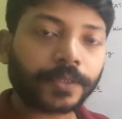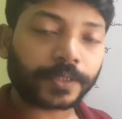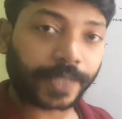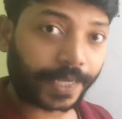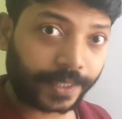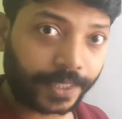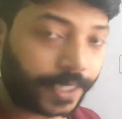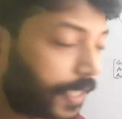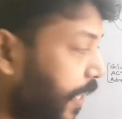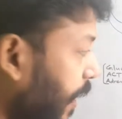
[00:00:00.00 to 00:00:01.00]

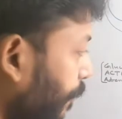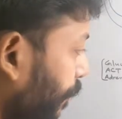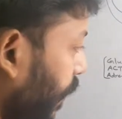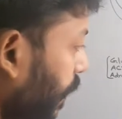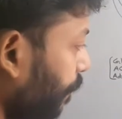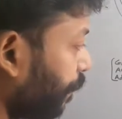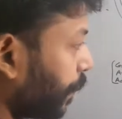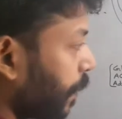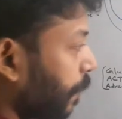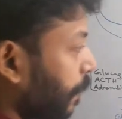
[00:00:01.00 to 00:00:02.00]
cyclic AMP,
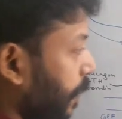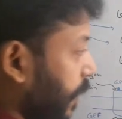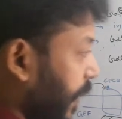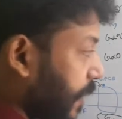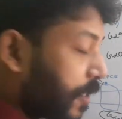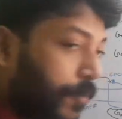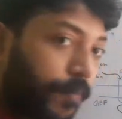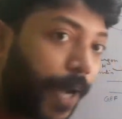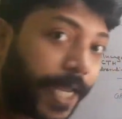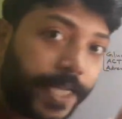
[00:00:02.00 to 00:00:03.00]
there is
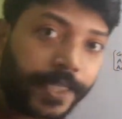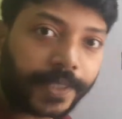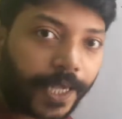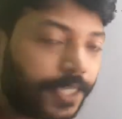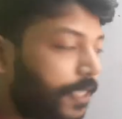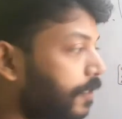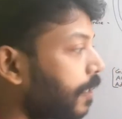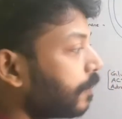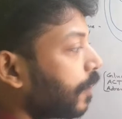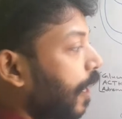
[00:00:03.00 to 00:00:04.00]
binding site in
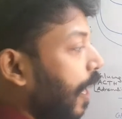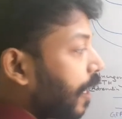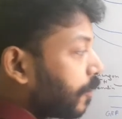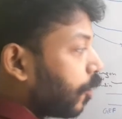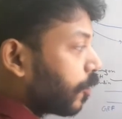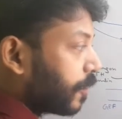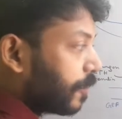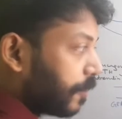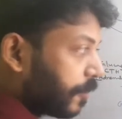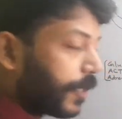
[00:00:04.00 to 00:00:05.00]
the R or
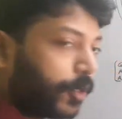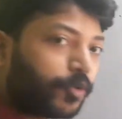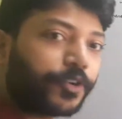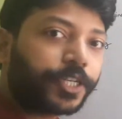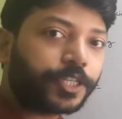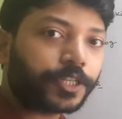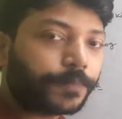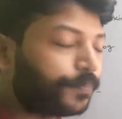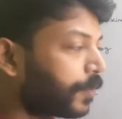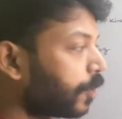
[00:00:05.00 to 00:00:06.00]
regulatory region.
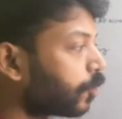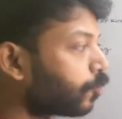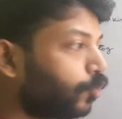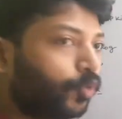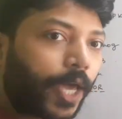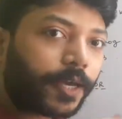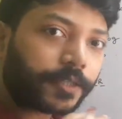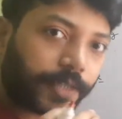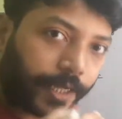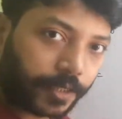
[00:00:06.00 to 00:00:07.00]
Two
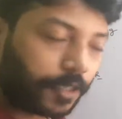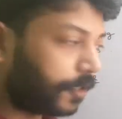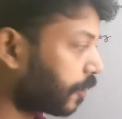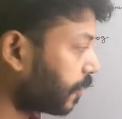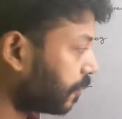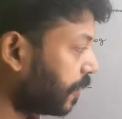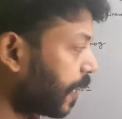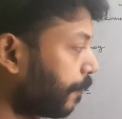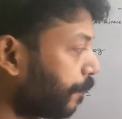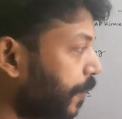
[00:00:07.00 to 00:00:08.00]

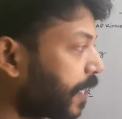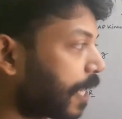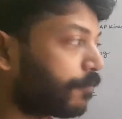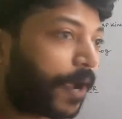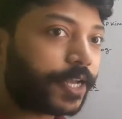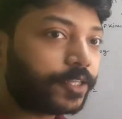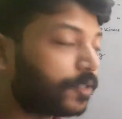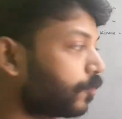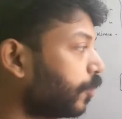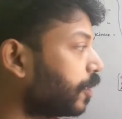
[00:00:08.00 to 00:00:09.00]
cAMP can bind
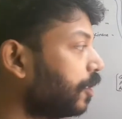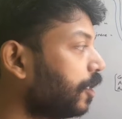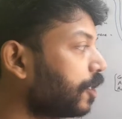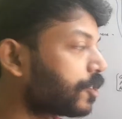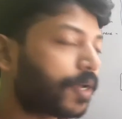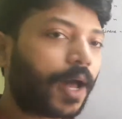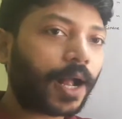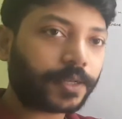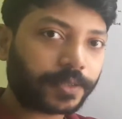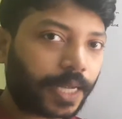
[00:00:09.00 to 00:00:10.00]
with each
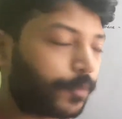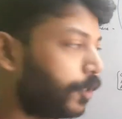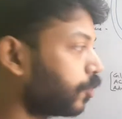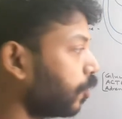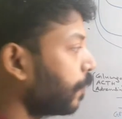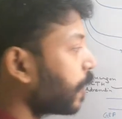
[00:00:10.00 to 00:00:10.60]
R subunit. So,